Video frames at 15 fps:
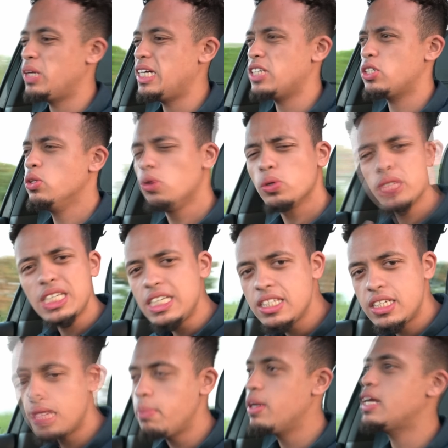It's not
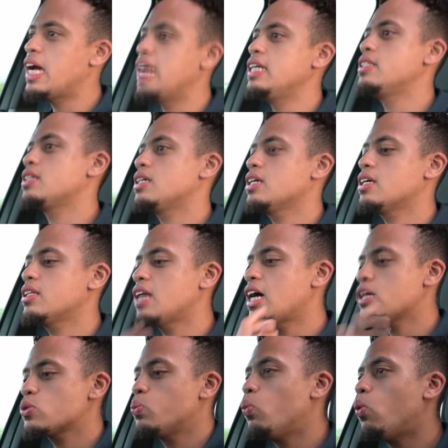intimidating, and
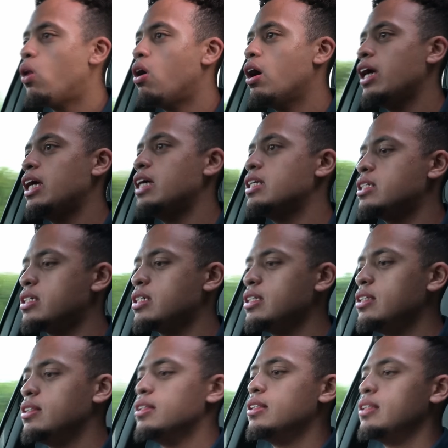that's why it's
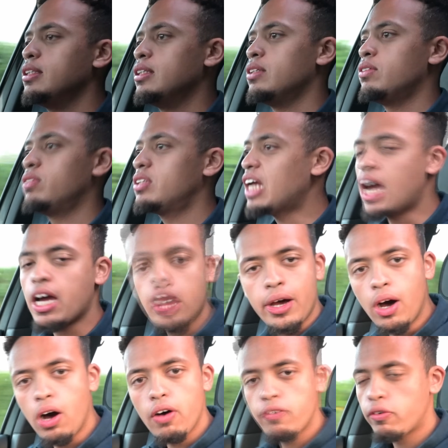that
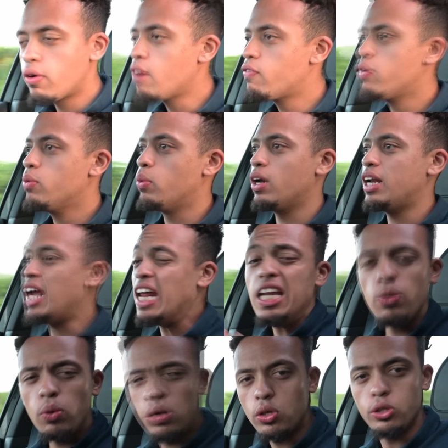car for everyone.
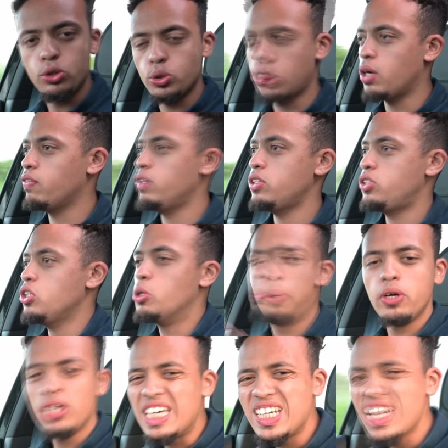Anyone can drive this. You could
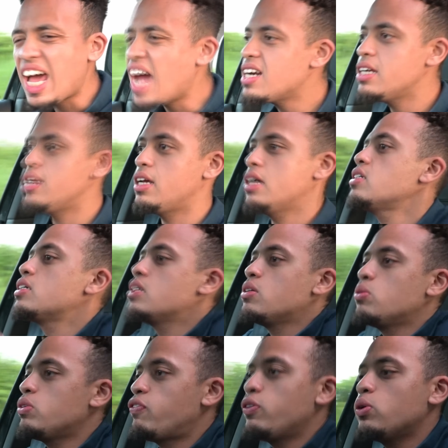put your nan in this, and
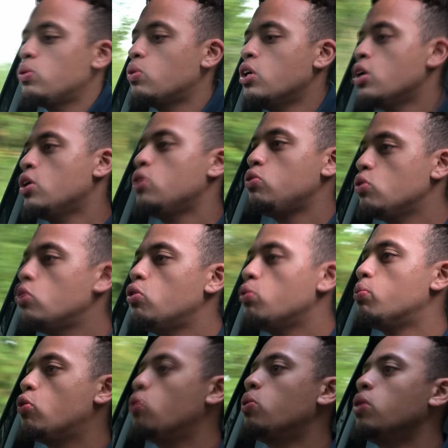it would feel
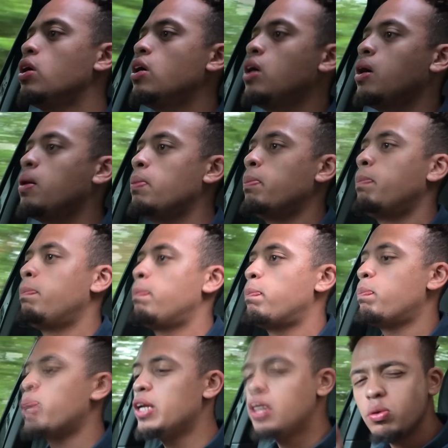normal.
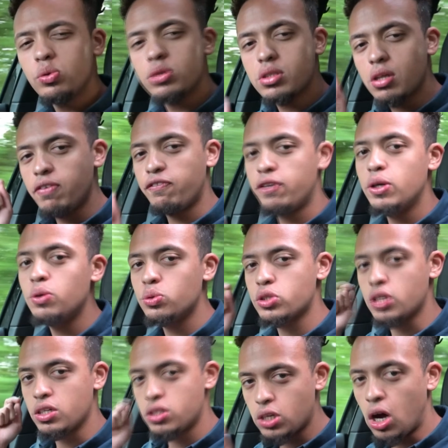But it also
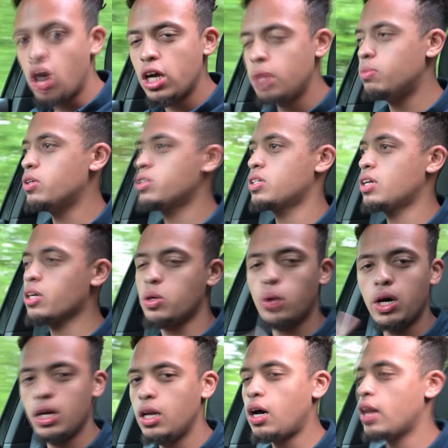feels timeless, and I
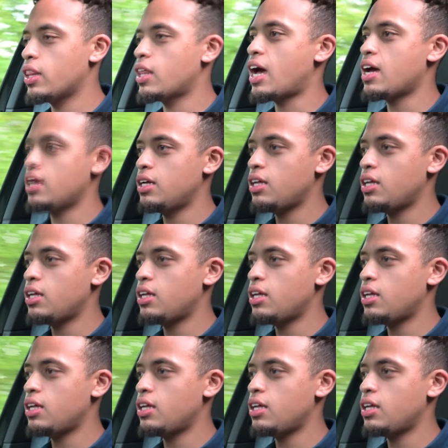quite like that.